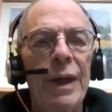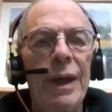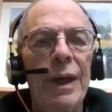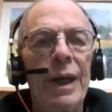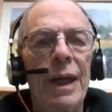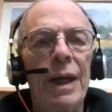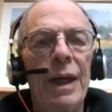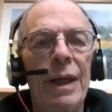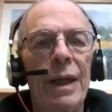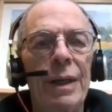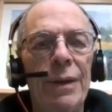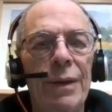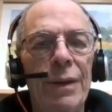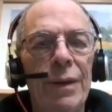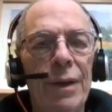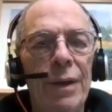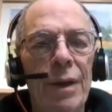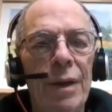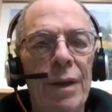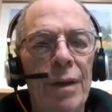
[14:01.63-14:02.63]

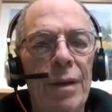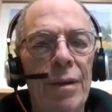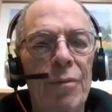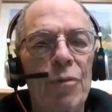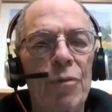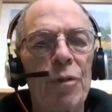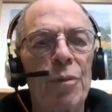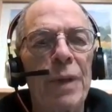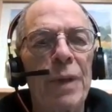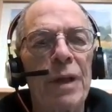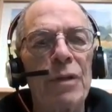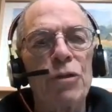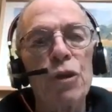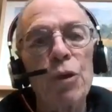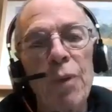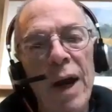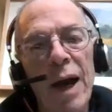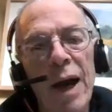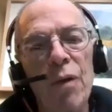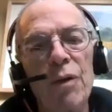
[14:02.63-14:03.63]
and we're about
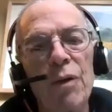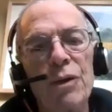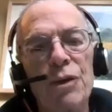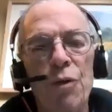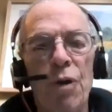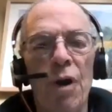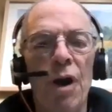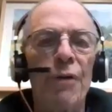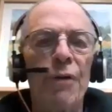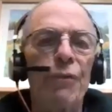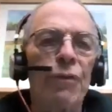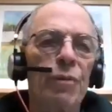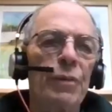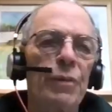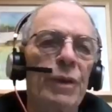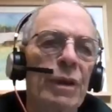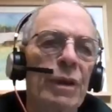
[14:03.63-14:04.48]
2 hours drive from